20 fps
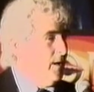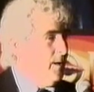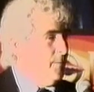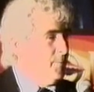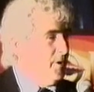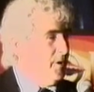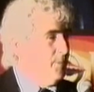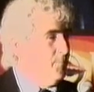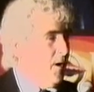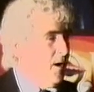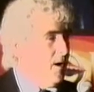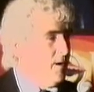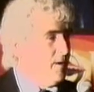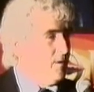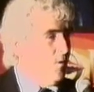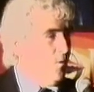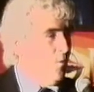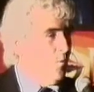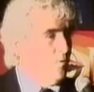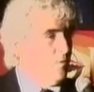be part of
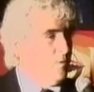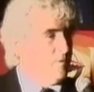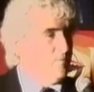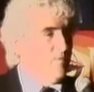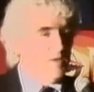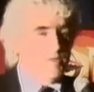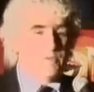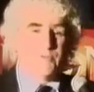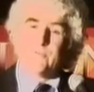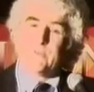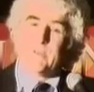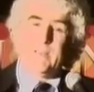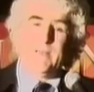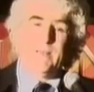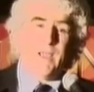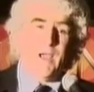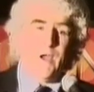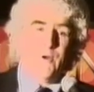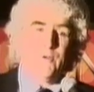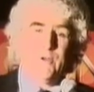the whole adventure of
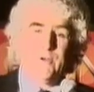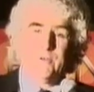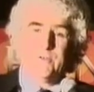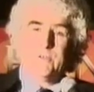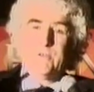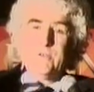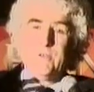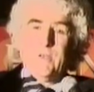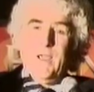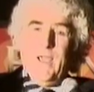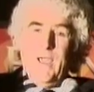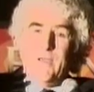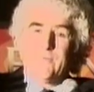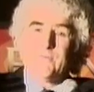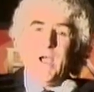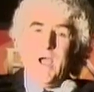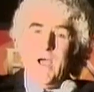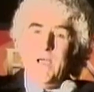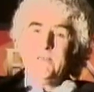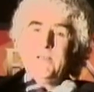getting out here to have
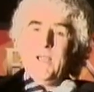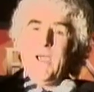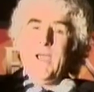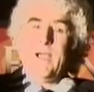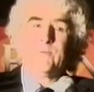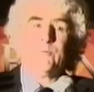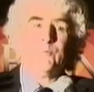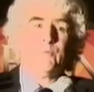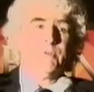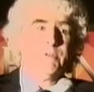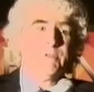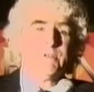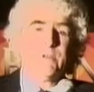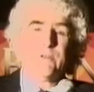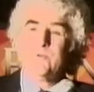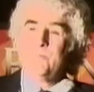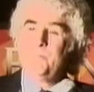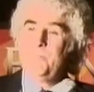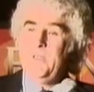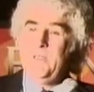contact with these
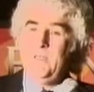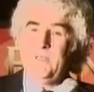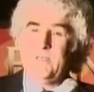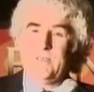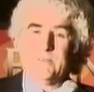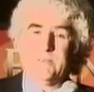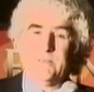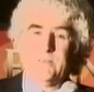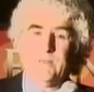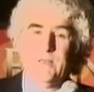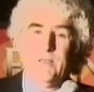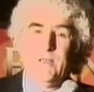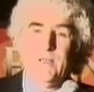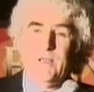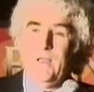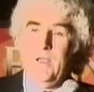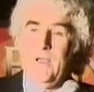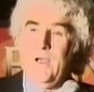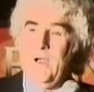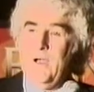other beings. And
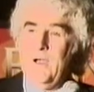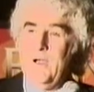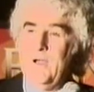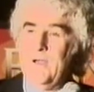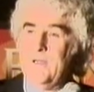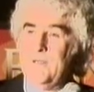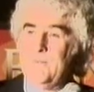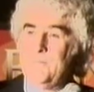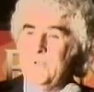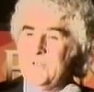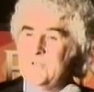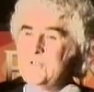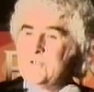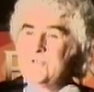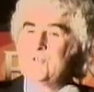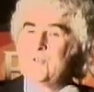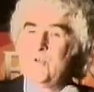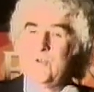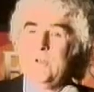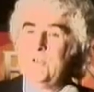it's
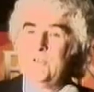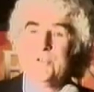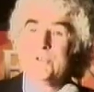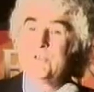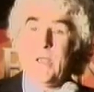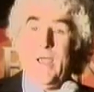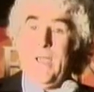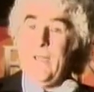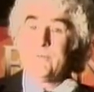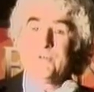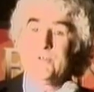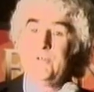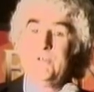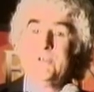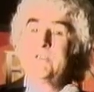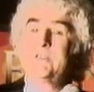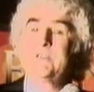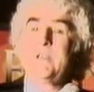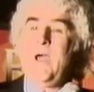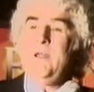just
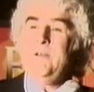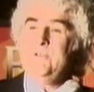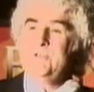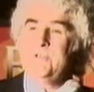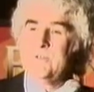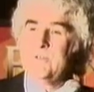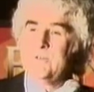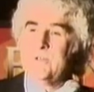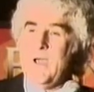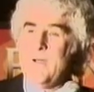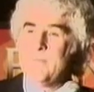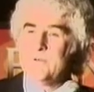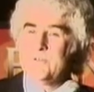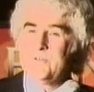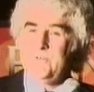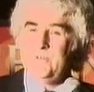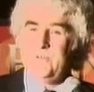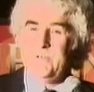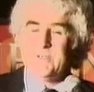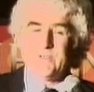absolutely astonishing, the
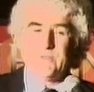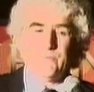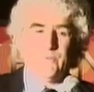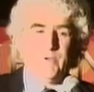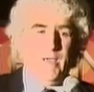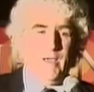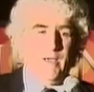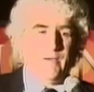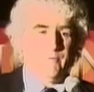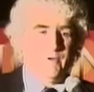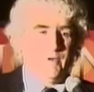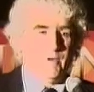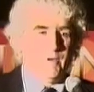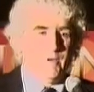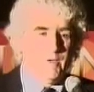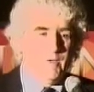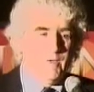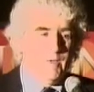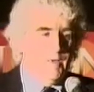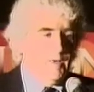opportunities that we have here.
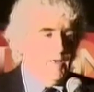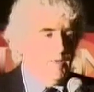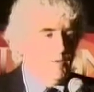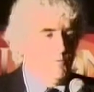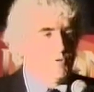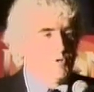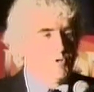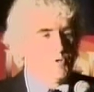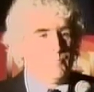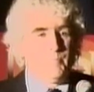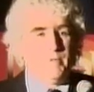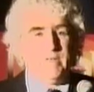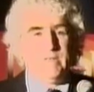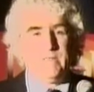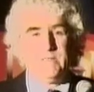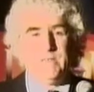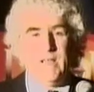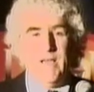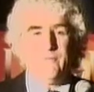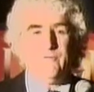And there was this
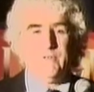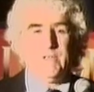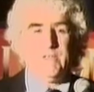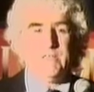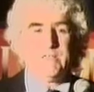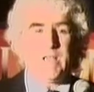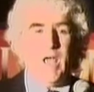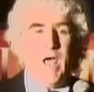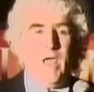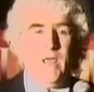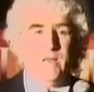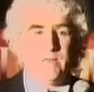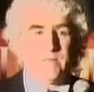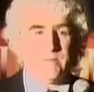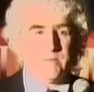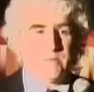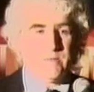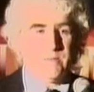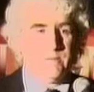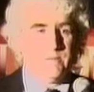big deafening silence.